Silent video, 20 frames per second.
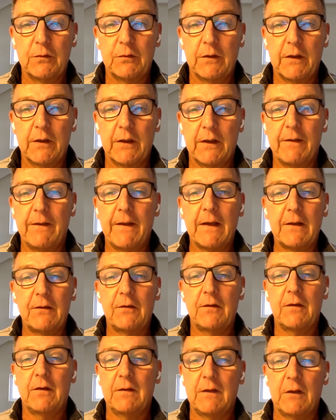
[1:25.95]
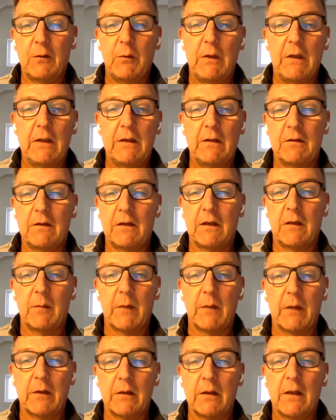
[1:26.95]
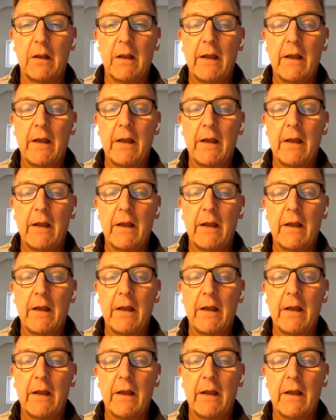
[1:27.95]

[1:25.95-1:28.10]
Uh, that's the thing we need to think about.